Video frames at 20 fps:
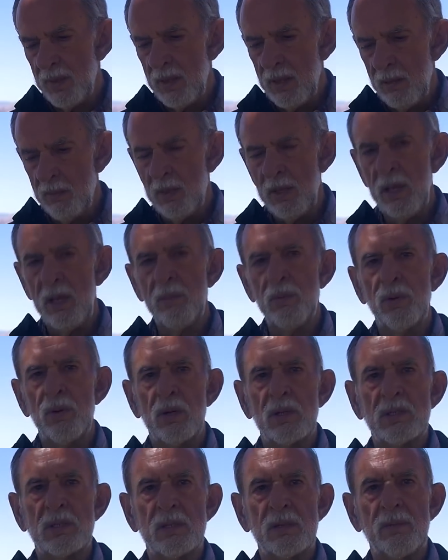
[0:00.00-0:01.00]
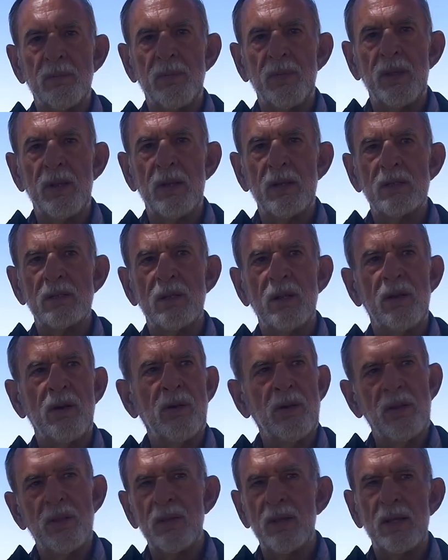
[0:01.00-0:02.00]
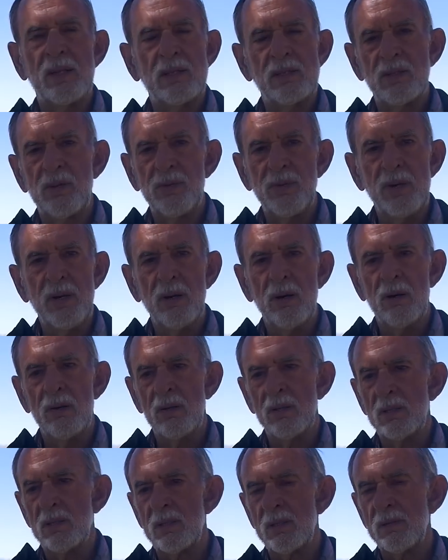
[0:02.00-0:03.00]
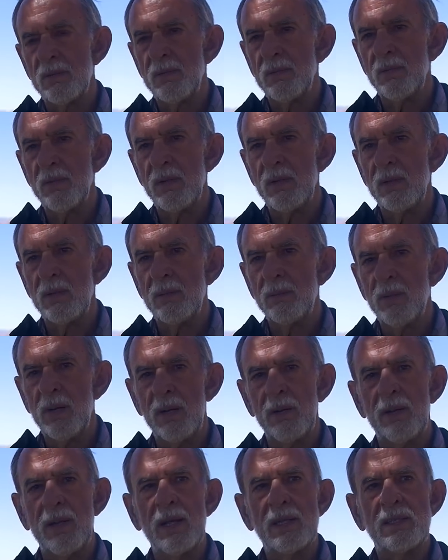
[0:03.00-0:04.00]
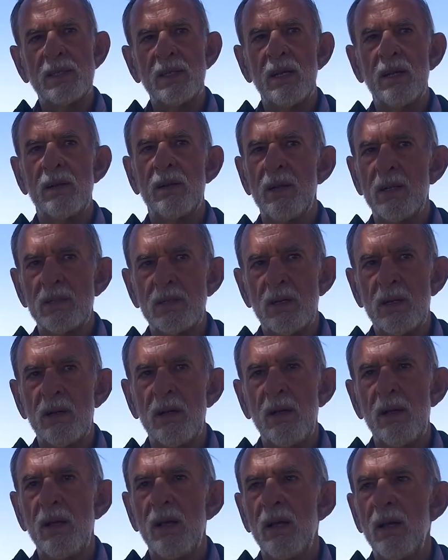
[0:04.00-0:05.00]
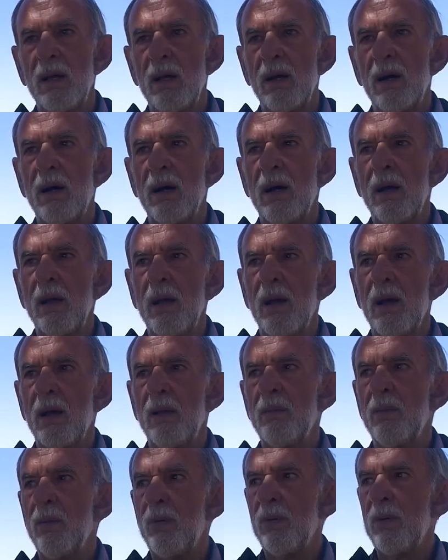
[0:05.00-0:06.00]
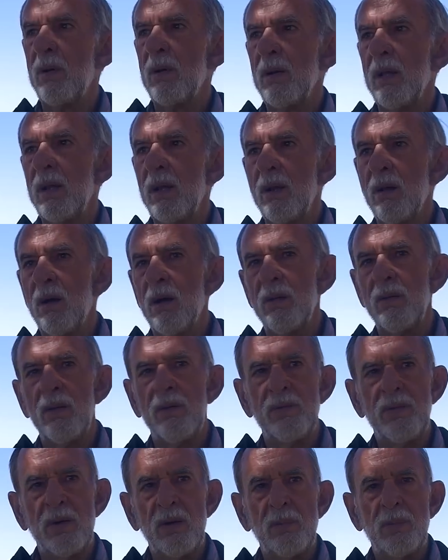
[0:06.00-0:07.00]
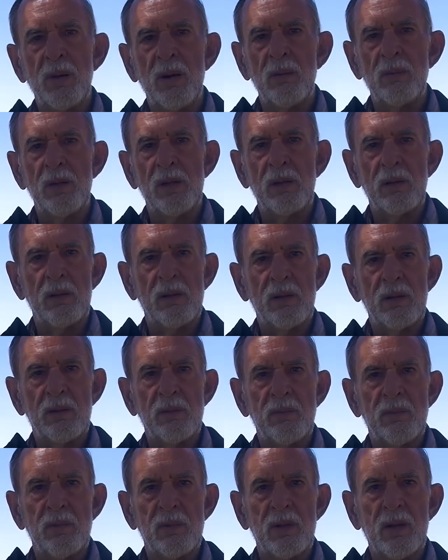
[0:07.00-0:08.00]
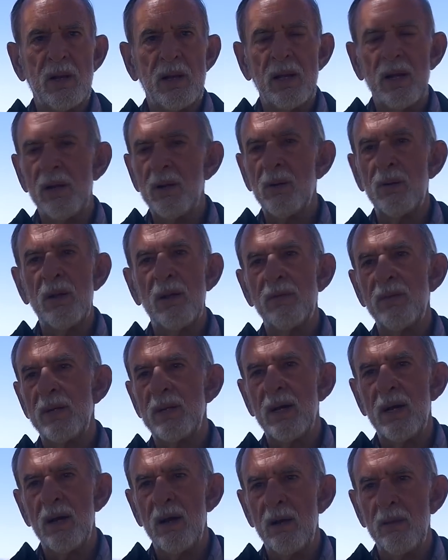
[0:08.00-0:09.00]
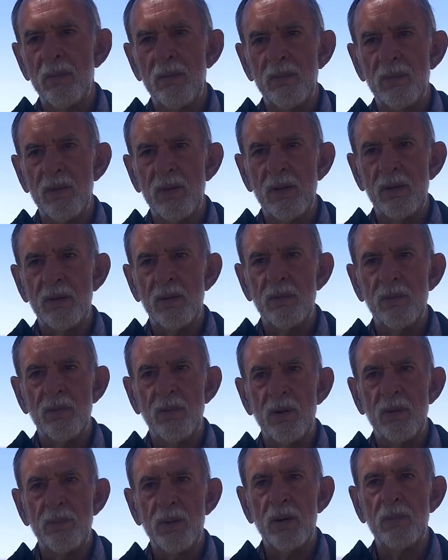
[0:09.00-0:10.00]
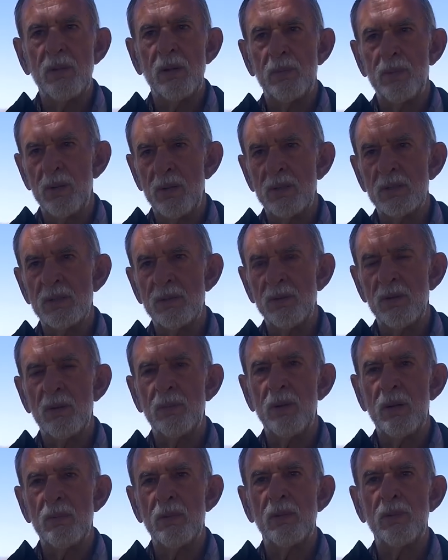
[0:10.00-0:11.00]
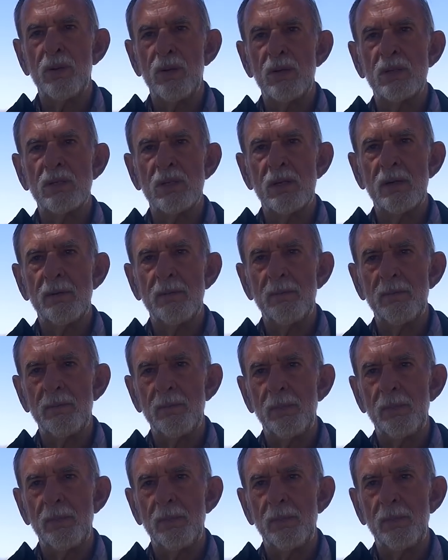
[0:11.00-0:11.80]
ebooks. And it's $3, but that's it. I'm really not a very public. I don't have the time. A real public person.